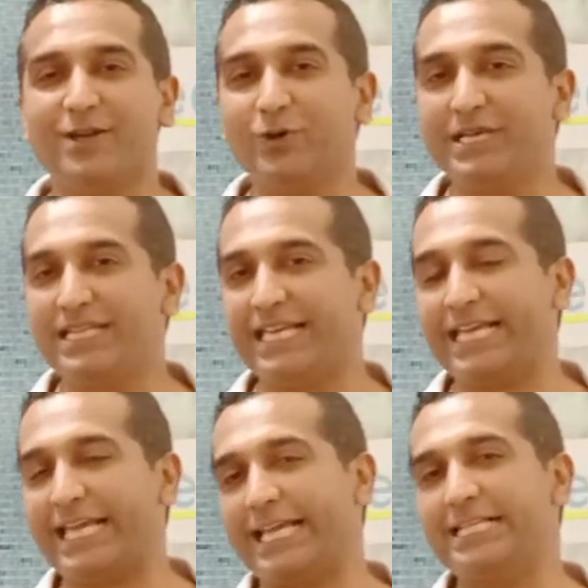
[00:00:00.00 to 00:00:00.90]
only
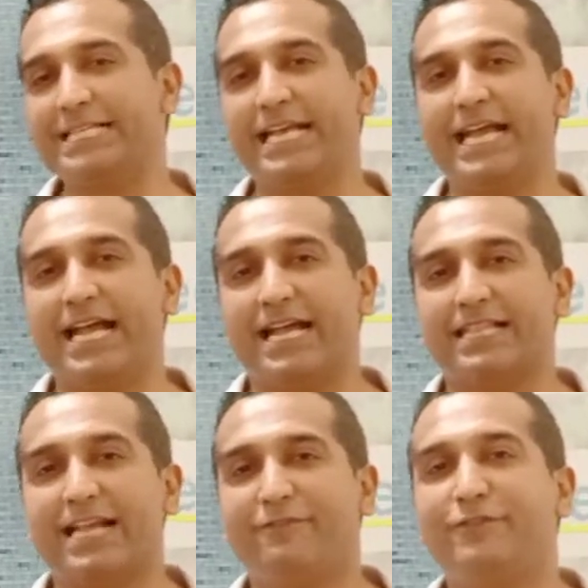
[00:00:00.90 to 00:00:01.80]
thing is
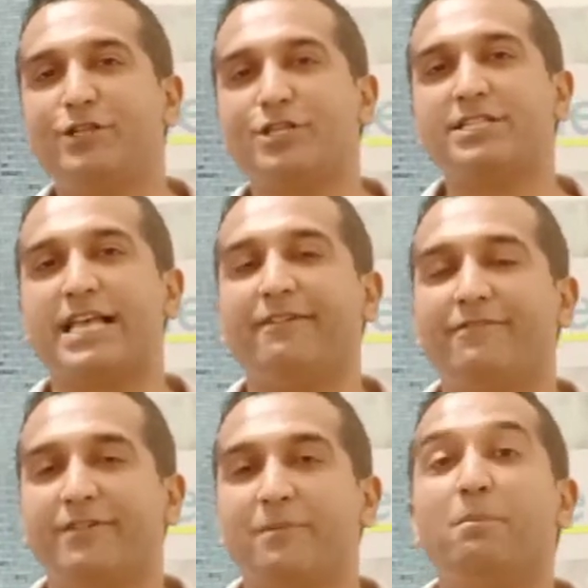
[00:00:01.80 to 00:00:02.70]
that fishes
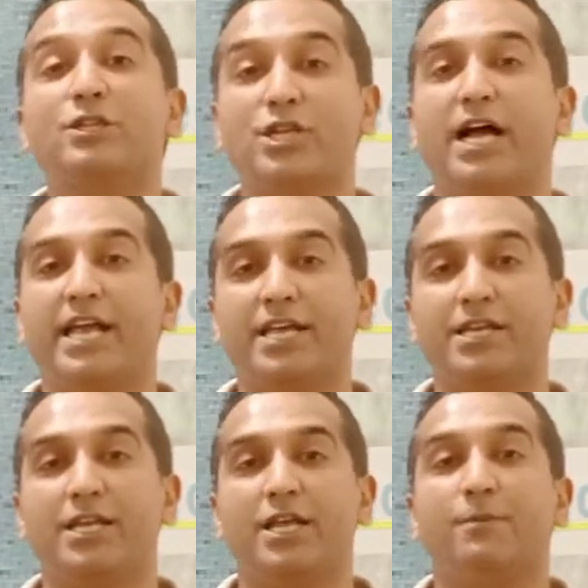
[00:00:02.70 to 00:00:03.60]
have much
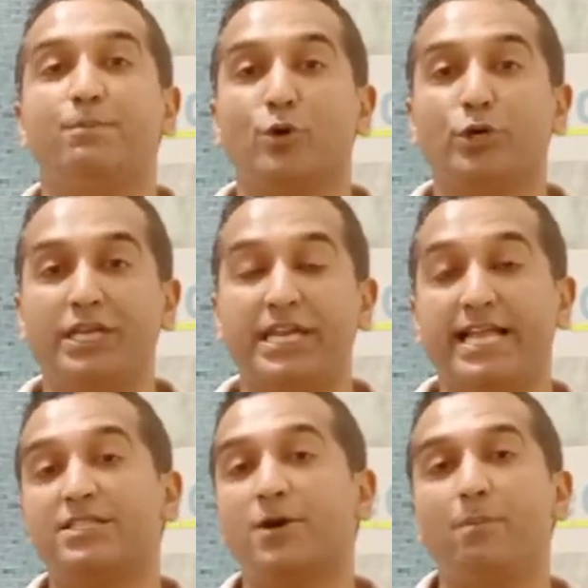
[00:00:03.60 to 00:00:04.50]
higher protein
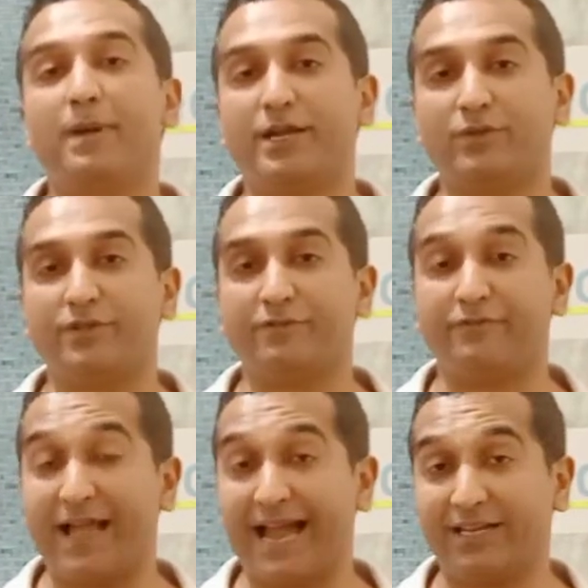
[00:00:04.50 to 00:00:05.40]
as compared to the
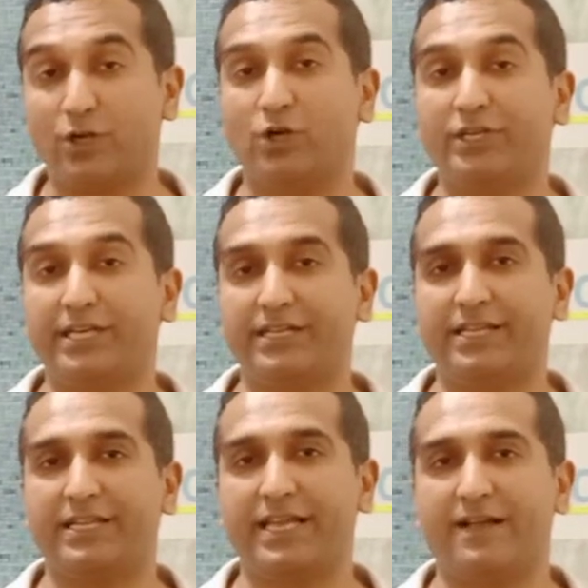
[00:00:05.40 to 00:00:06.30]
fat content
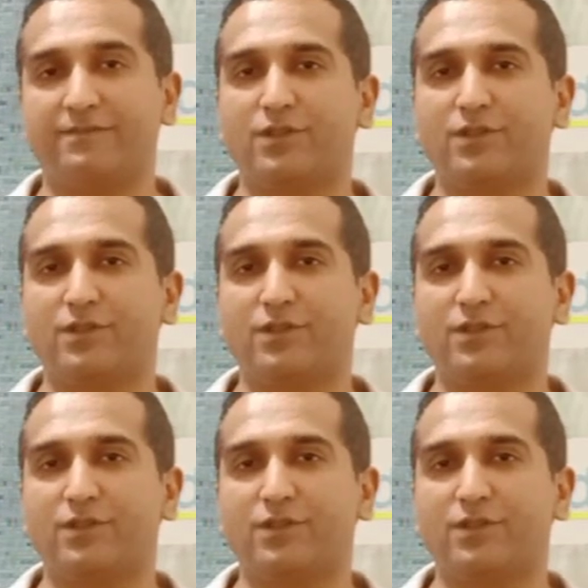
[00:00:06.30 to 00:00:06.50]
that they have.